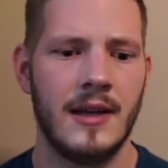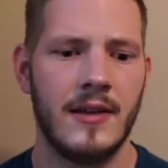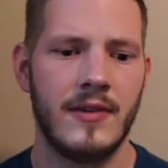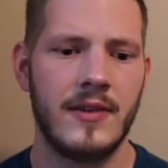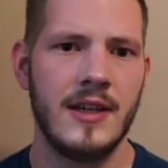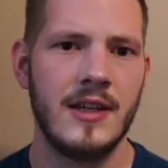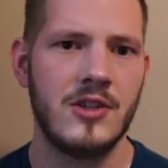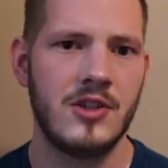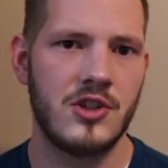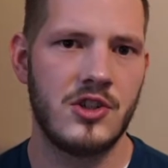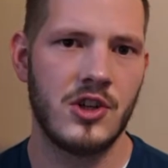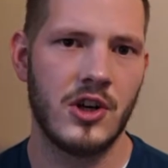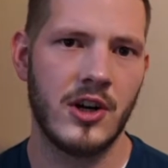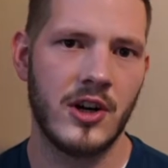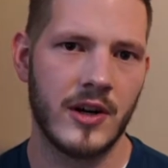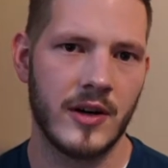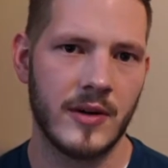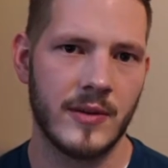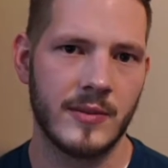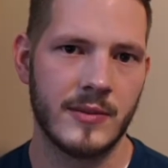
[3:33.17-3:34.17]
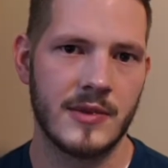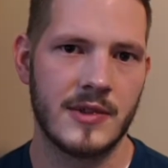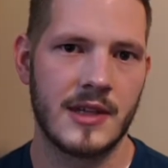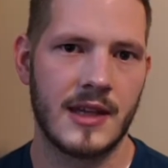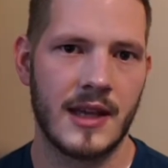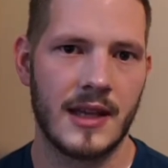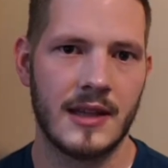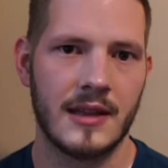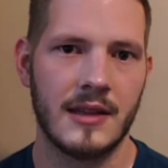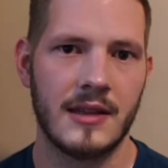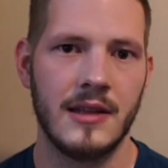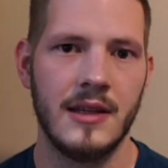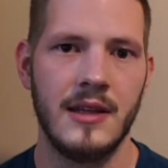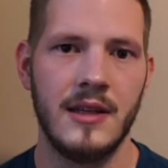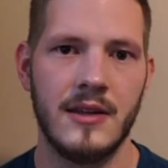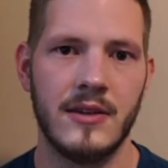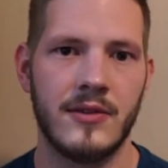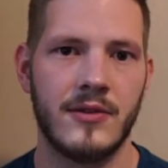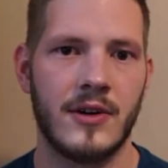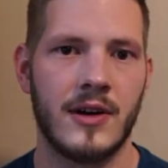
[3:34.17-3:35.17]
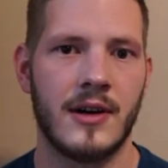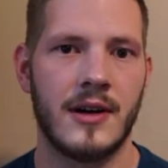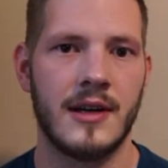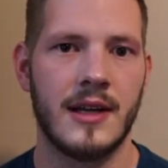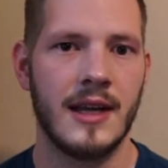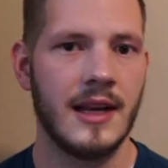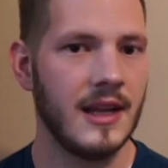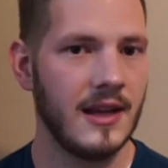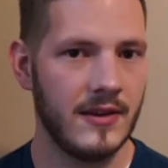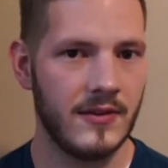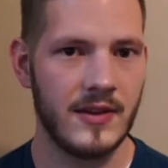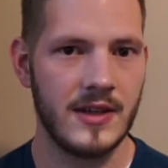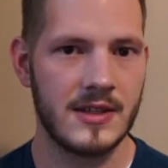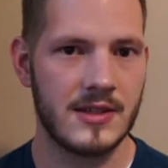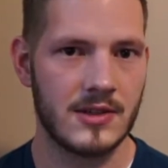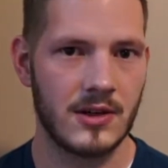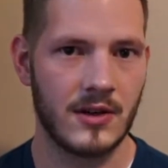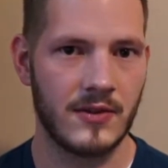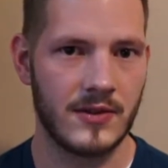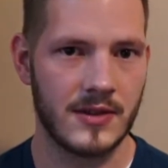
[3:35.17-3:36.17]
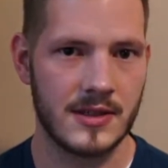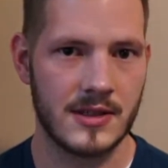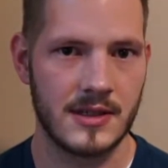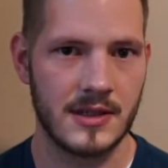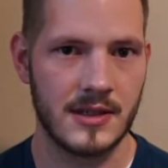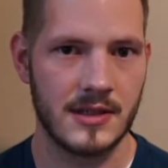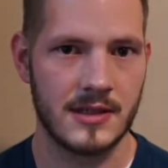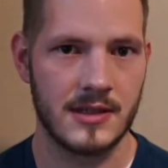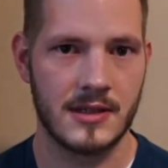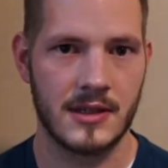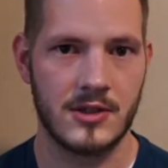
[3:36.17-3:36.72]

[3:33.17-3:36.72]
these germs can live on any of these surfaces,